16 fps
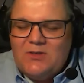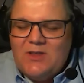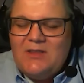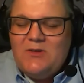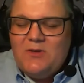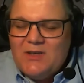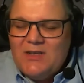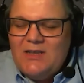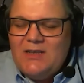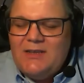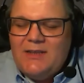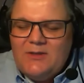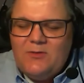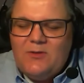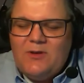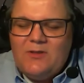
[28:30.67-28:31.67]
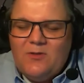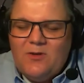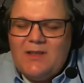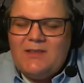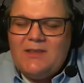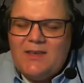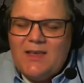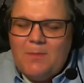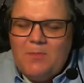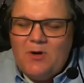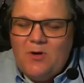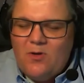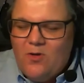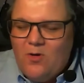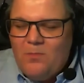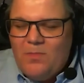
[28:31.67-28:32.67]
Then you really need to look at the
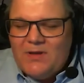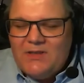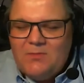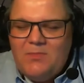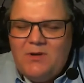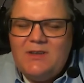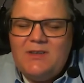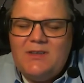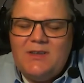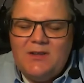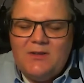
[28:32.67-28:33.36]
chemical compatibility